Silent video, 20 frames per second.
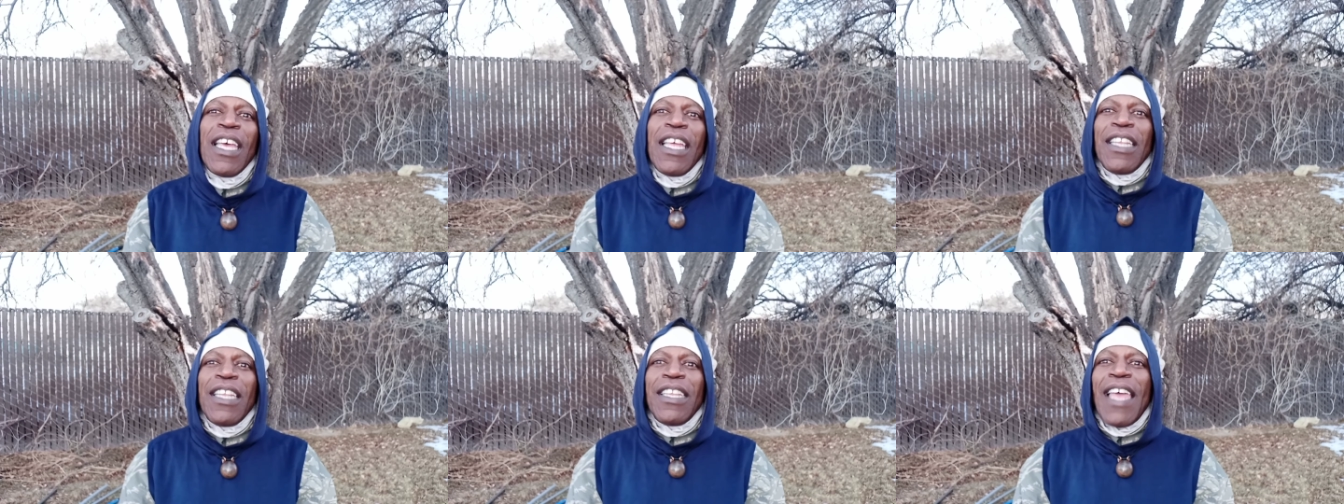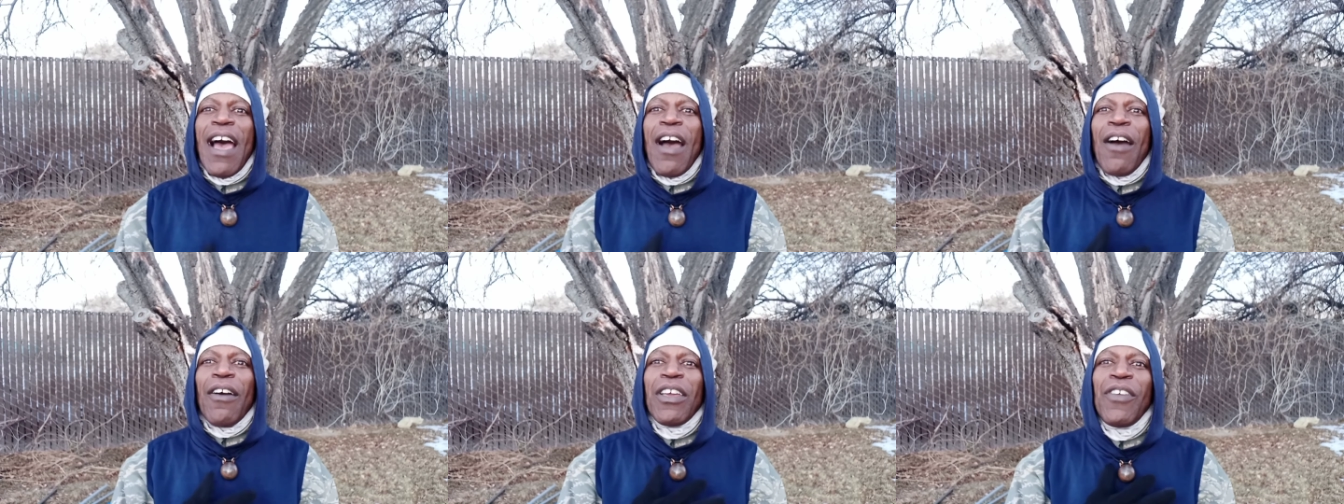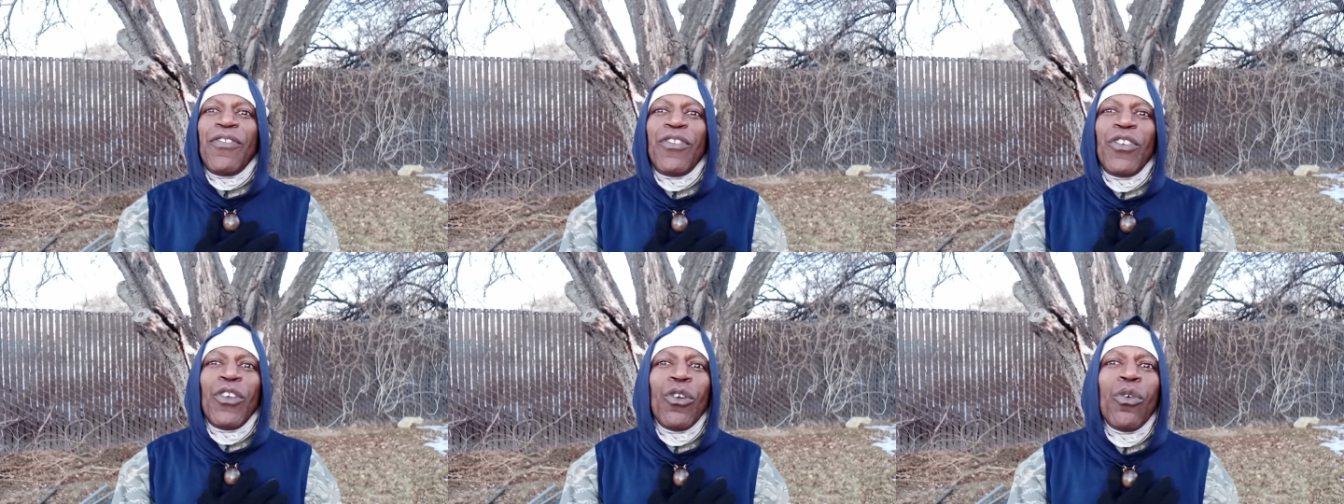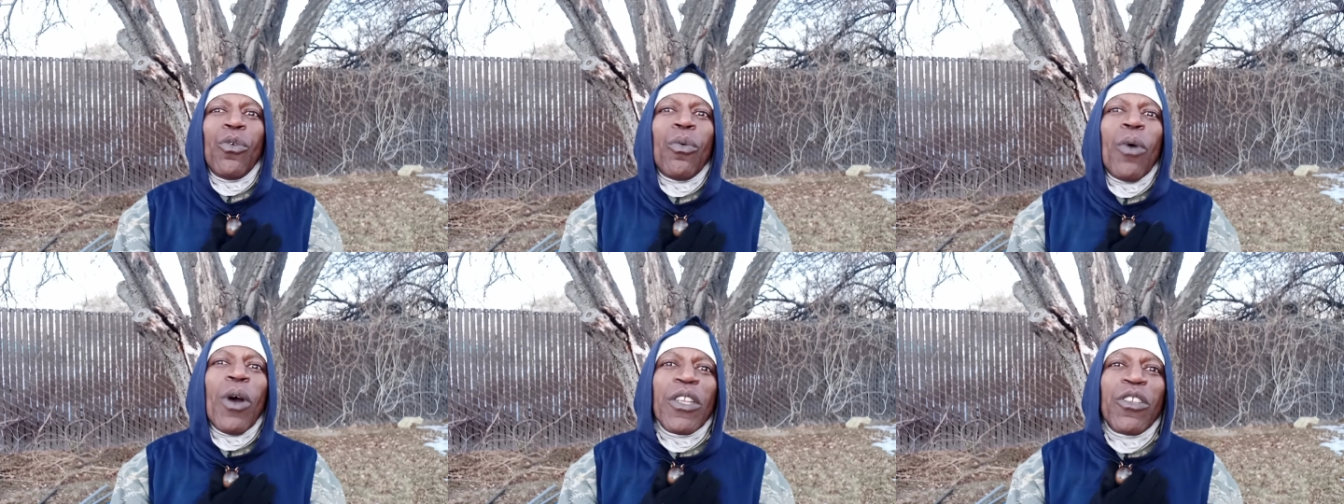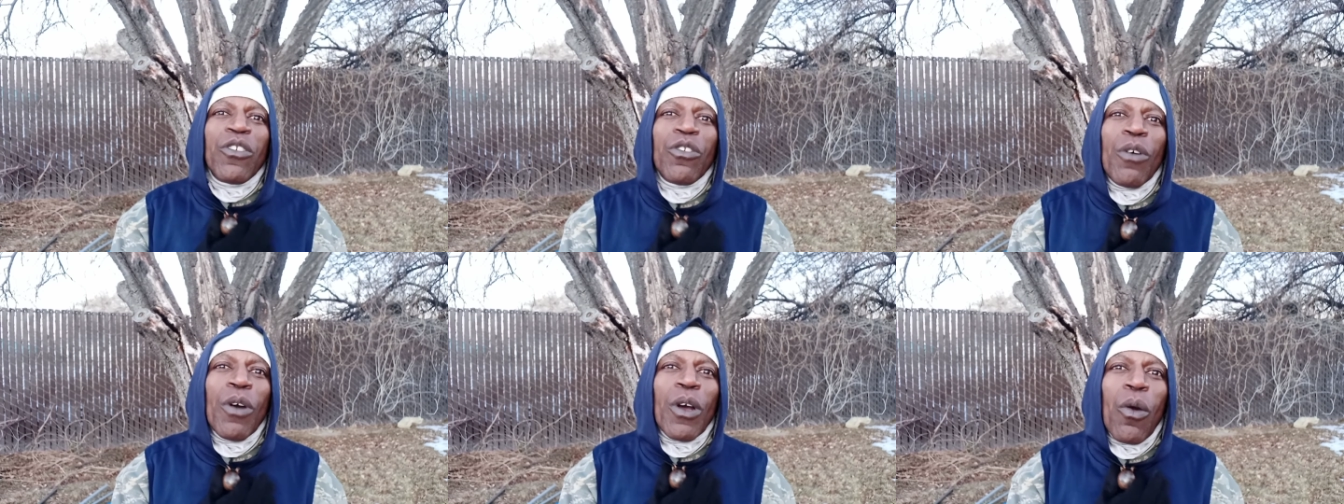Now, if you want
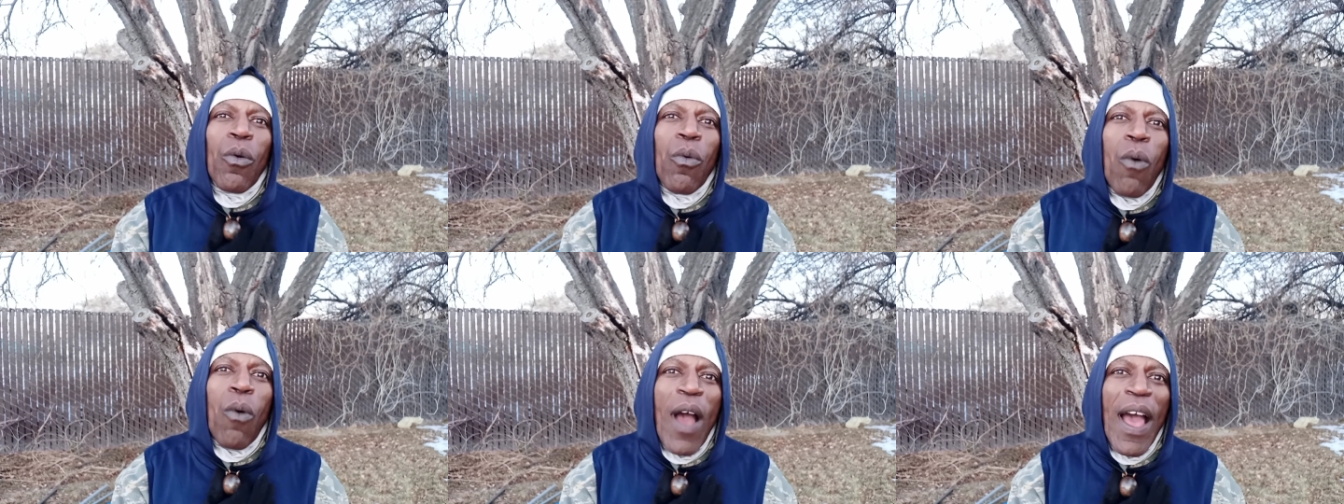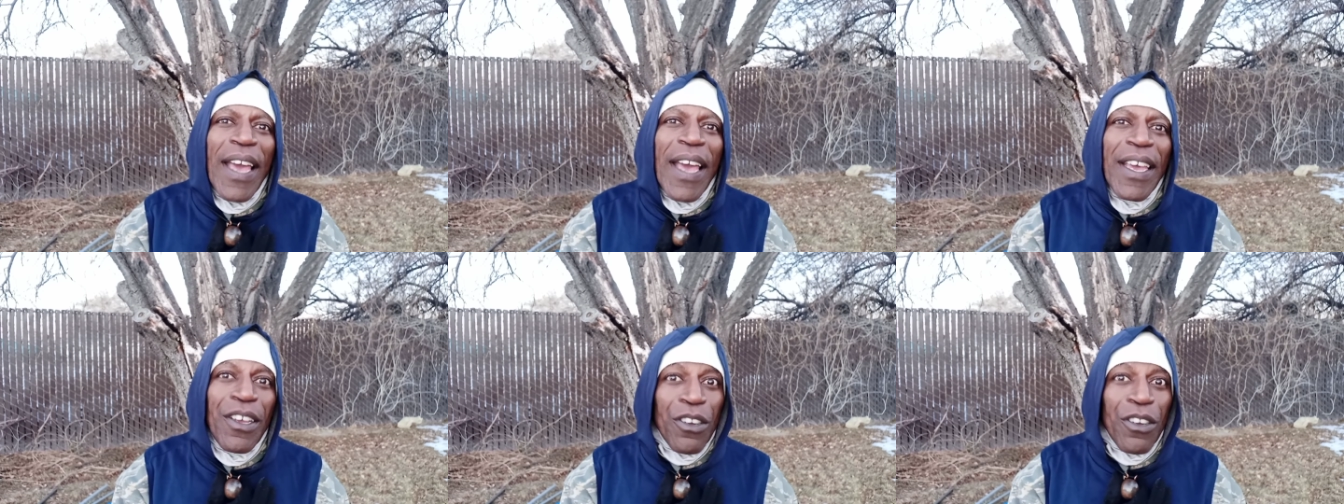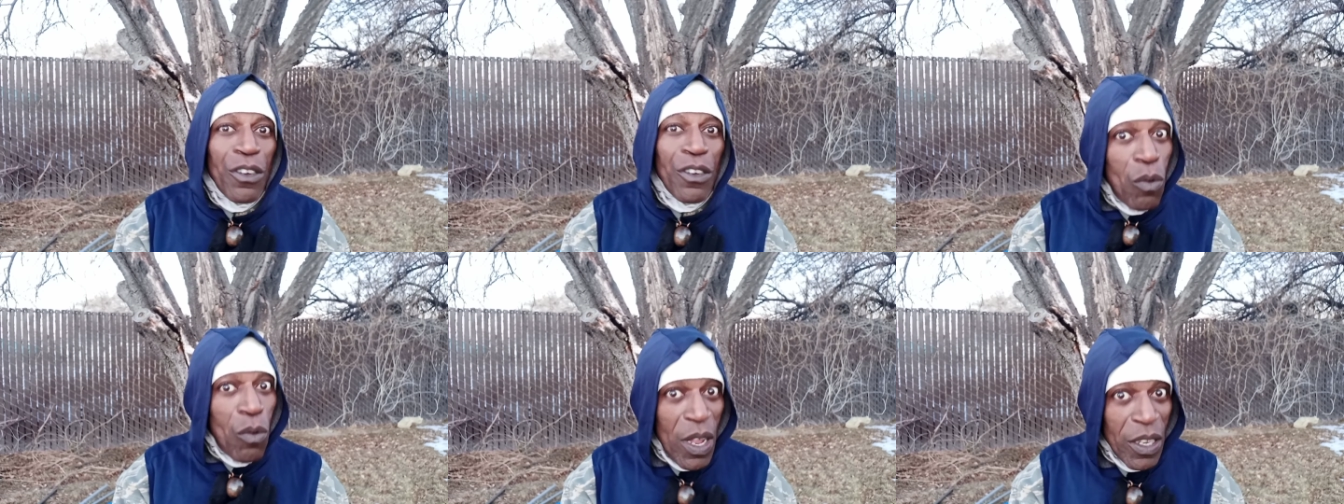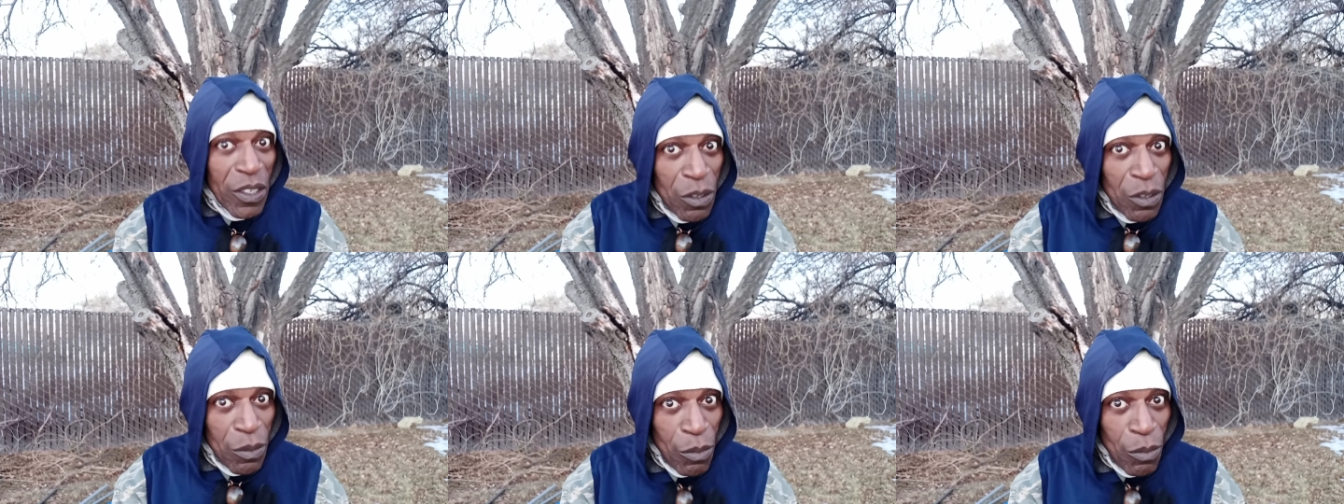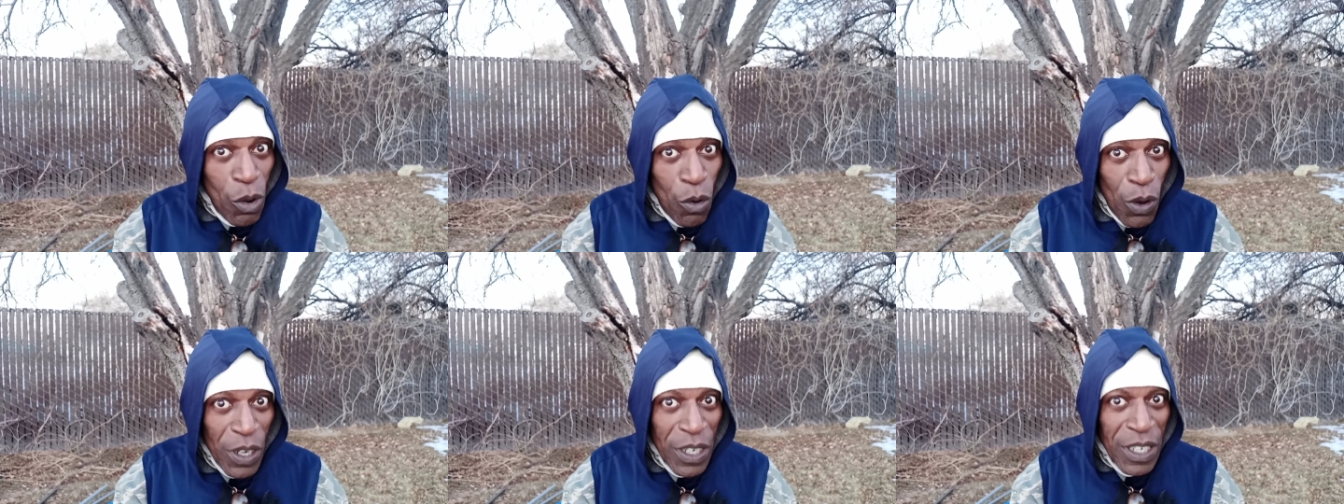to acquire quantum
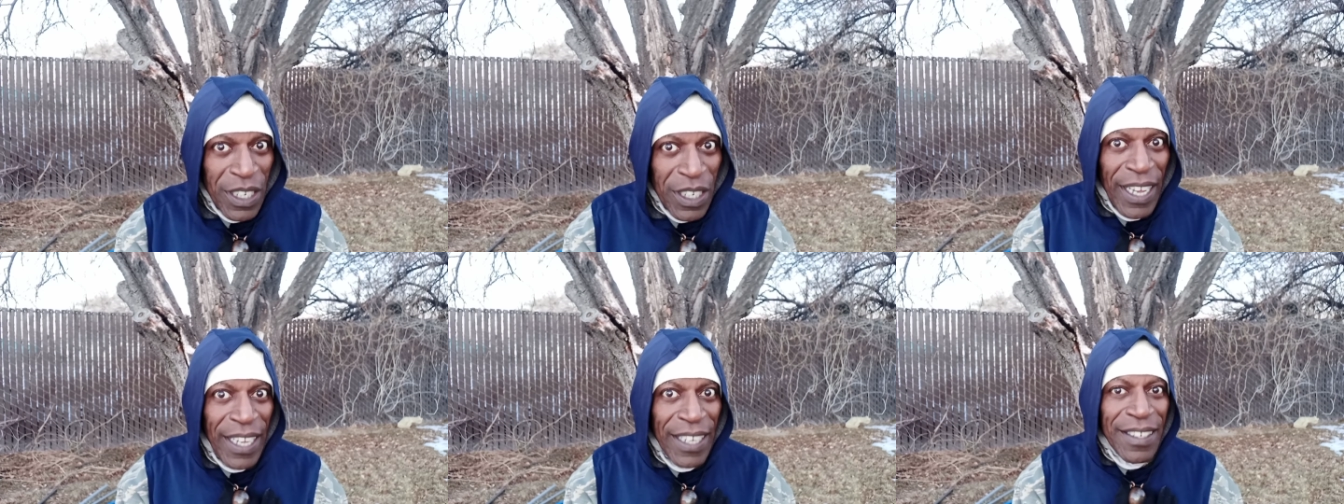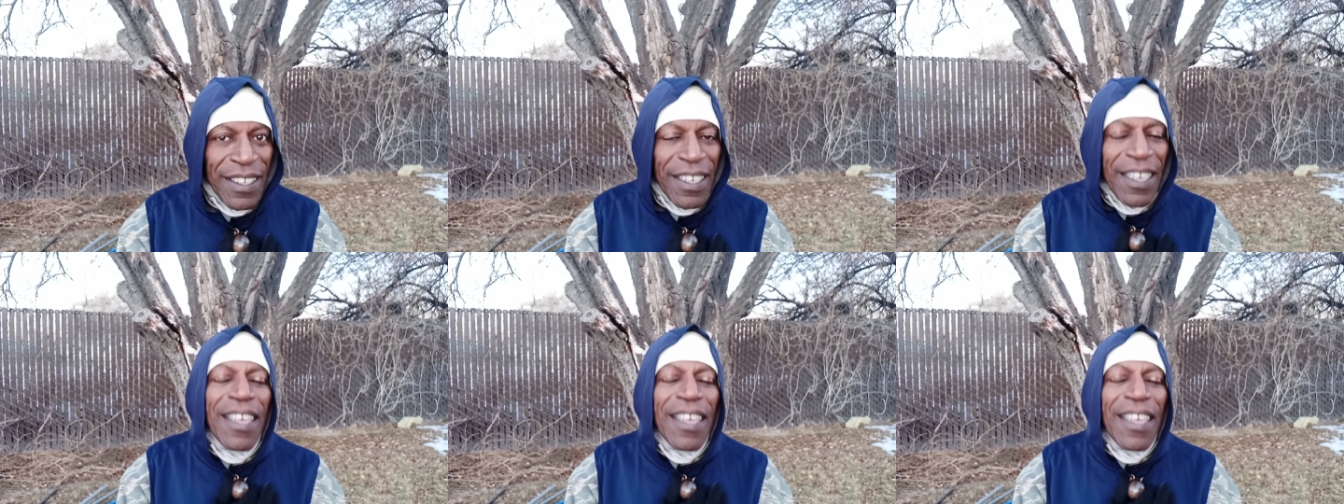orgonite,